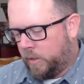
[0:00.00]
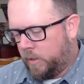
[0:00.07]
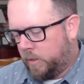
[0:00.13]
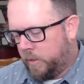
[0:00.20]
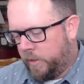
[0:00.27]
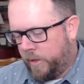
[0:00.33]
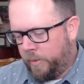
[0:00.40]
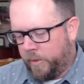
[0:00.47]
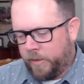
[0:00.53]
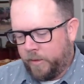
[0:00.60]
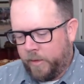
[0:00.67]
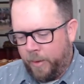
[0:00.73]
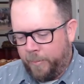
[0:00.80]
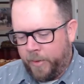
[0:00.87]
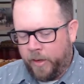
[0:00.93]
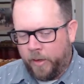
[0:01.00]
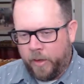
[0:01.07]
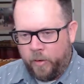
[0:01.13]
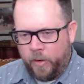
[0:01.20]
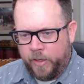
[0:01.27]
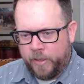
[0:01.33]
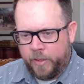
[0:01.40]
You know what? I'm going to go
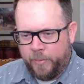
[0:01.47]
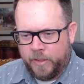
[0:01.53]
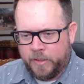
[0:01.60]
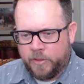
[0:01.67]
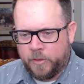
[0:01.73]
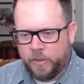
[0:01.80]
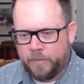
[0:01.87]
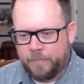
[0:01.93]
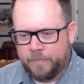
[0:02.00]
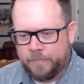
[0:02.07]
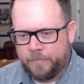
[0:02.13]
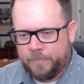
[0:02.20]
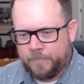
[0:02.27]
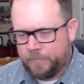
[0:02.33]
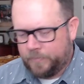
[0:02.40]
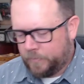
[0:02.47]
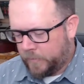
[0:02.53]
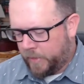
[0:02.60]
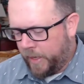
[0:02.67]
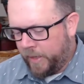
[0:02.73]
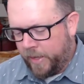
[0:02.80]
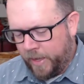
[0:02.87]
ahead and commit to it.
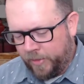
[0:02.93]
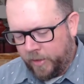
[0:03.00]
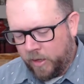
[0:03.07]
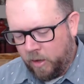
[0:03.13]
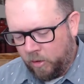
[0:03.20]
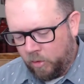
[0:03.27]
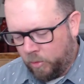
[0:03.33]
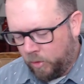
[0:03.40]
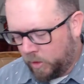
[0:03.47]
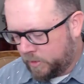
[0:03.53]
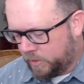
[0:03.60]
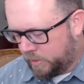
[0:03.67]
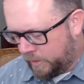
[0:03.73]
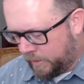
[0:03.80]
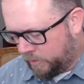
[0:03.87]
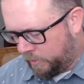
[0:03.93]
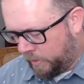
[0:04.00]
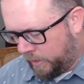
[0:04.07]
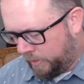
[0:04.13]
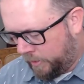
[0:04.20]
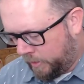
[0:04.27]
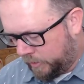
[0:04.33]
Yeah, and the color works. That's what I
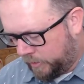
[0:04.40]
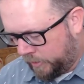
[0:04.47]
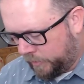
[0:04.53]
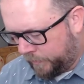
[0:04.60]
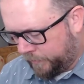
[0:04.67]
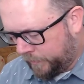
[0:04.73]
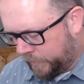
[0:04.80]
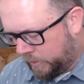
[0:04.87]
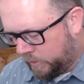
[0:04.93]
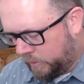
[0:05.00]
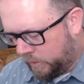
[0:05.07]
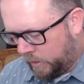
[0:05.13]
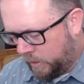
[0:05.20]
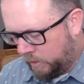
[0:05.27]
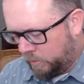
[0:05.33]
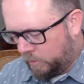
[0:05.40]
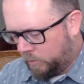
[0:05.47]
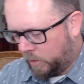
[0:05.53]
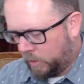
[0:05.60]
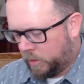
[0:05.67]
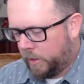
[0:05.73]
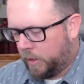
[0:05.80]
thought too. The color would
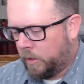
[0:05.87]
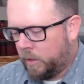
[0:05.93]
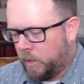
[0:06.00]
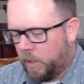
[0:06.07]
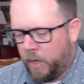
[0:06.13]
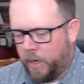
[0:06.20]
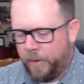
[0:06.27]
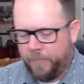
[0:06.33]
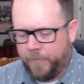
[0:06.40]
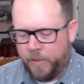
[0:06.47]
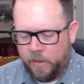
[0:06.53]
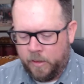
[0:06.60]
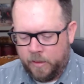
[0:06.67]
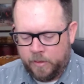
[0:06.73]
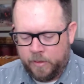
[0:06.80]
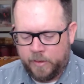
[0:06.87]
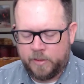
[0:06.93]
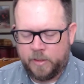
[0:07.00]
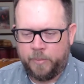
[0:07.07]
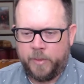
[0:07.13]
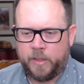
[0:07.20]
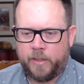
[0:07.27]
work there. All right, let's
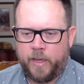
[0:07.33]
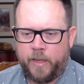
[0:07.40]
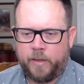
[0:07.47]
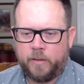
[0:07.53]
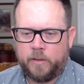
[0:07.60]
commit that.